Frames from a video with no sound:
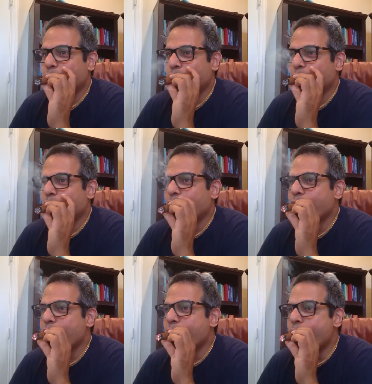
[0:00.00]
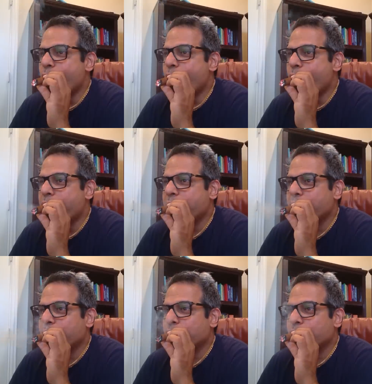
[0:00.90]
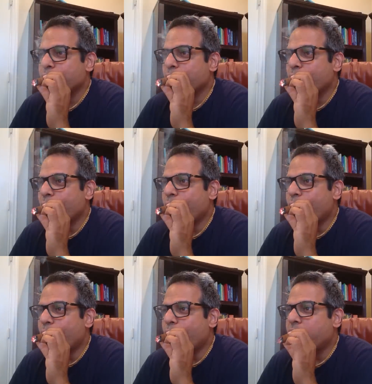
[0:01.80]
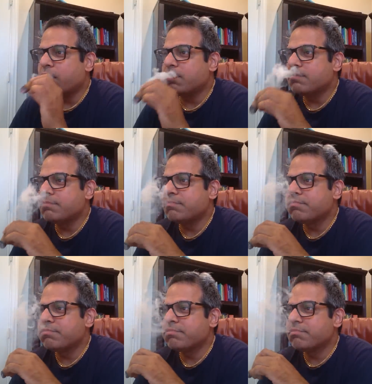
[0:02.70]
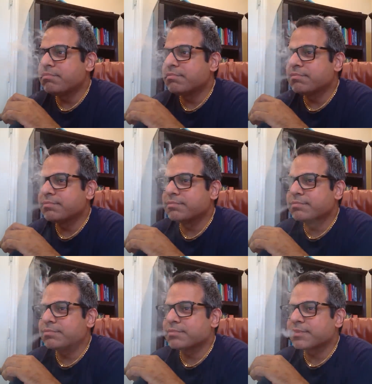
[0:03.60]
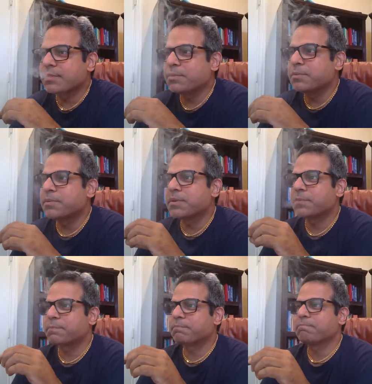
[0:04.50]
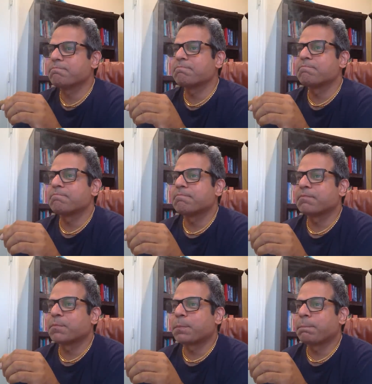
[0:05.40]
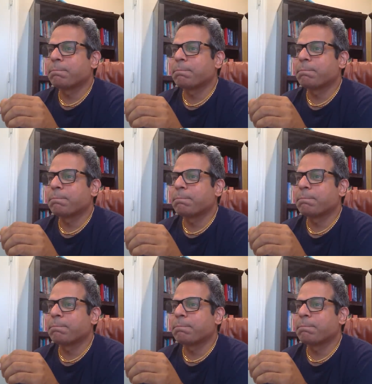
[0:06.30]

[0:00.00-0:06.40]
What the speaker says: (silence)